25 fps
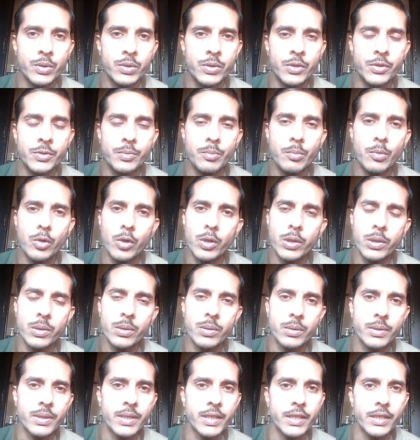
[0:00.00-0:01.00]
So
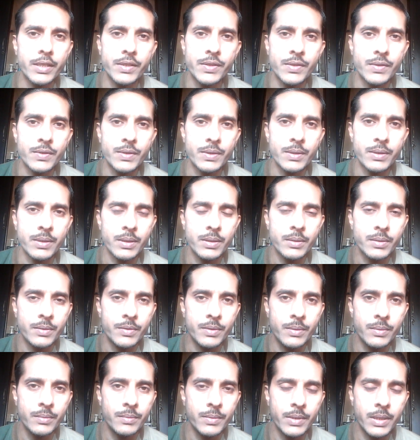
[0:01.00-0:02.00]
small things,
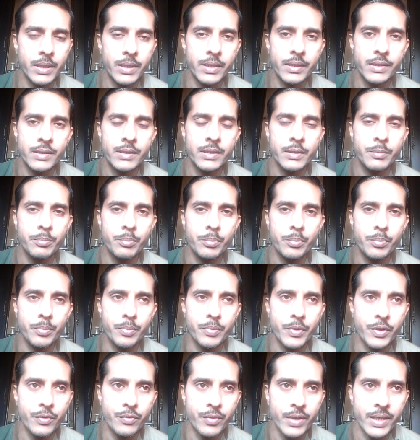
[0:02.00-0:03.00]
that is the
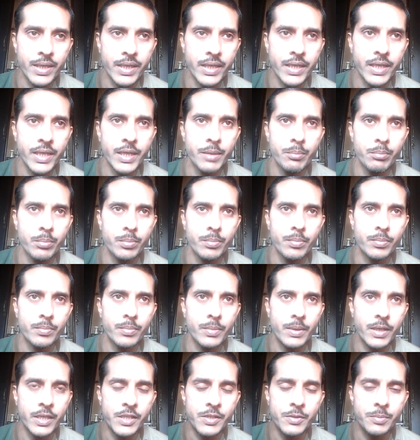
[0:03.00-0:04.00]
preventive
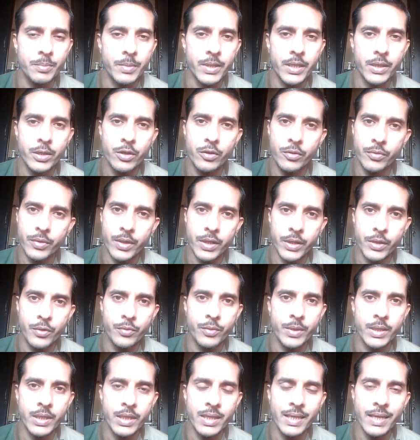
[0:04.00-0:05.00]
aspect of
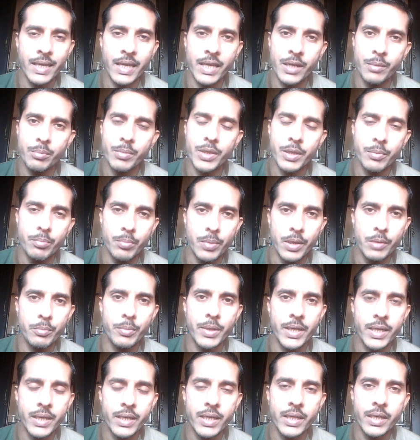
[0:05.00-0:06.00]
Ayurveda, can be
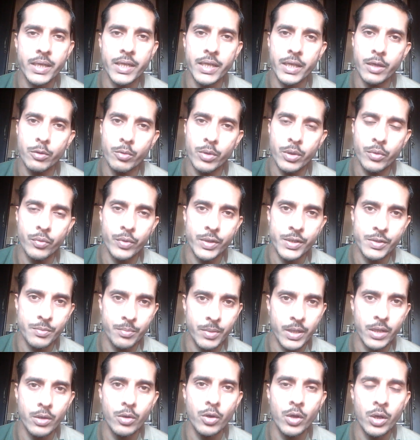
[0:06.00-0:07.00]
implemented in our
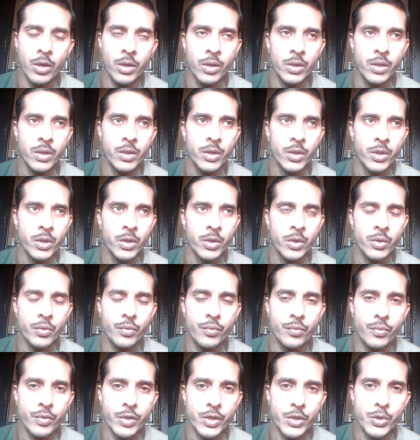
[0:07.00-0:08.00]
West Bengal.
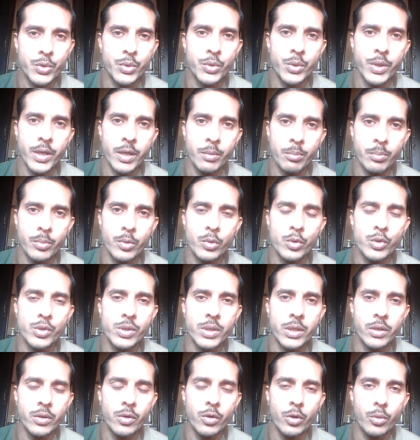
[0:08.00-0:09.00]
We should
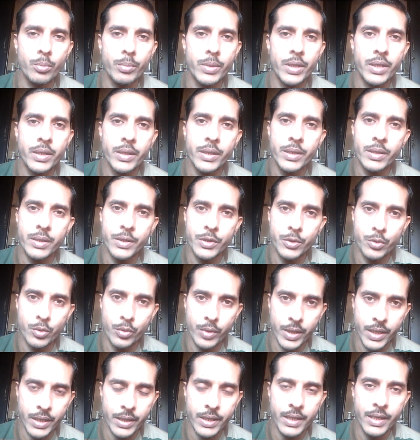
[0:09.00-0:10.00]
approach the government
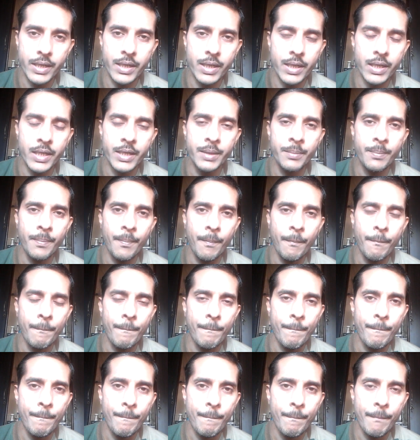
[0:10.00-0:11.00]
unitedly,
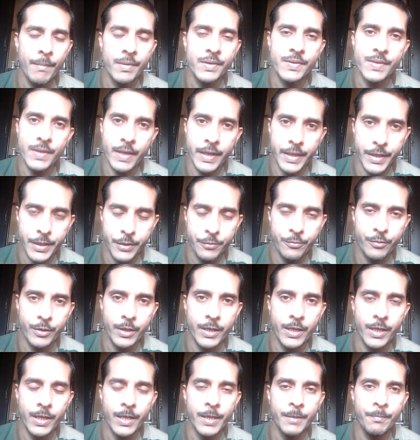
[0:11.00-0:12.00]

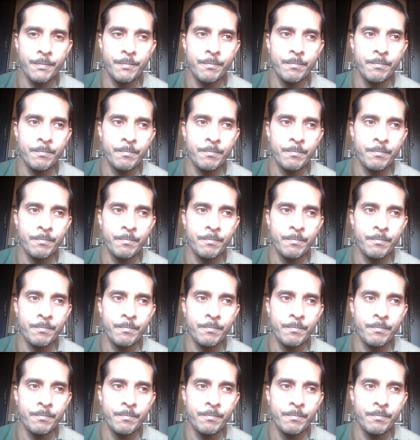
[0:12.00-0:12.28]
scientifically,